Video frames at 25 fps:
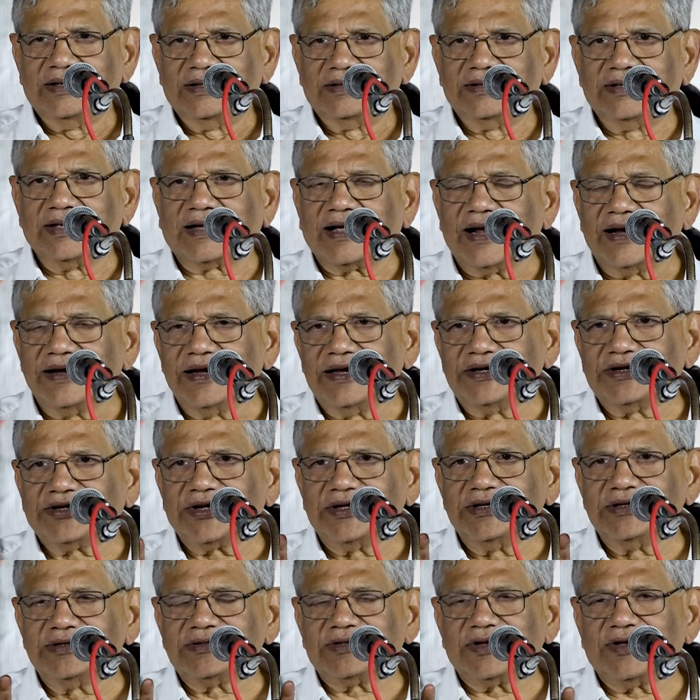The
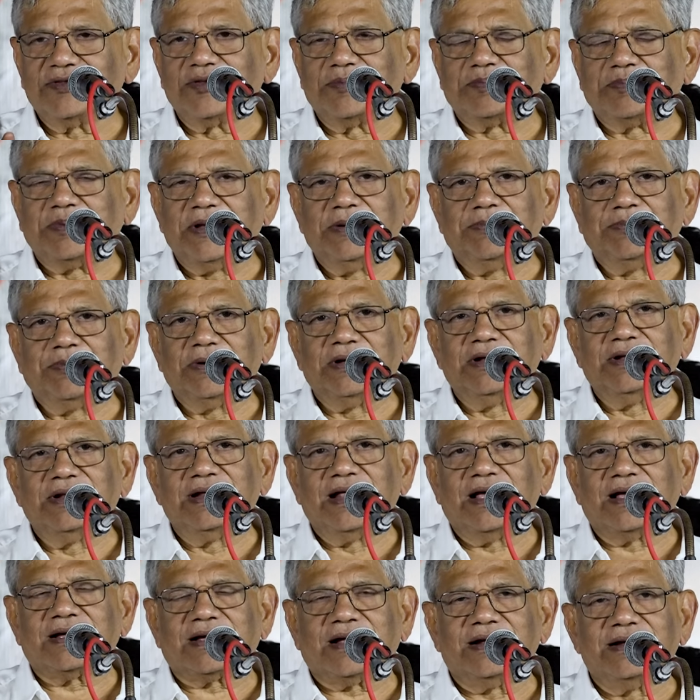conditions of the people in
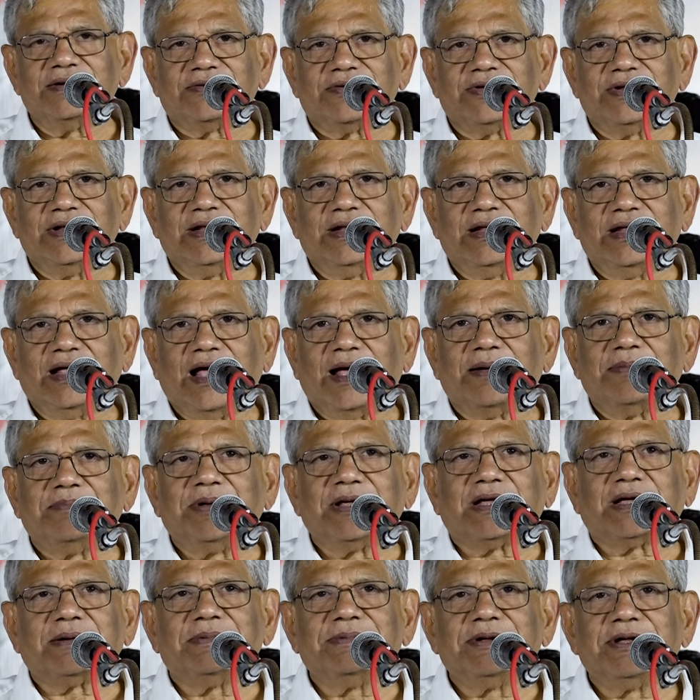our country are
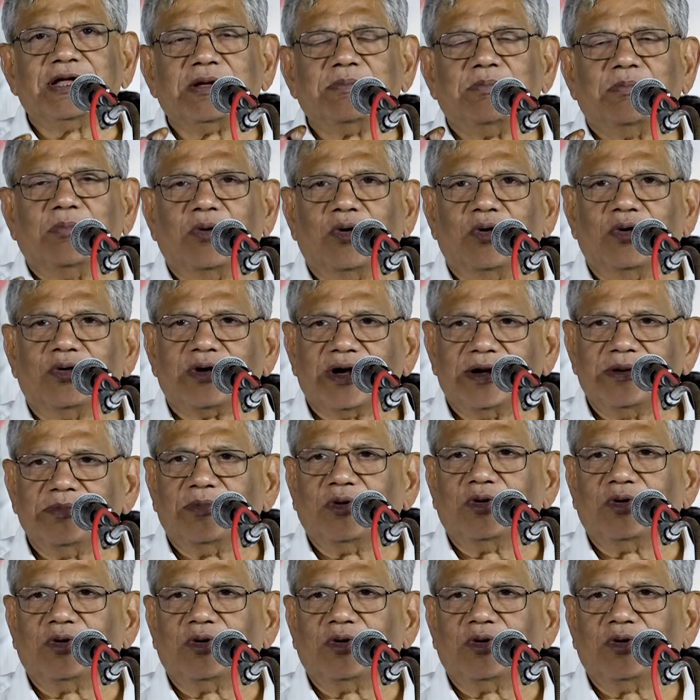becoming more and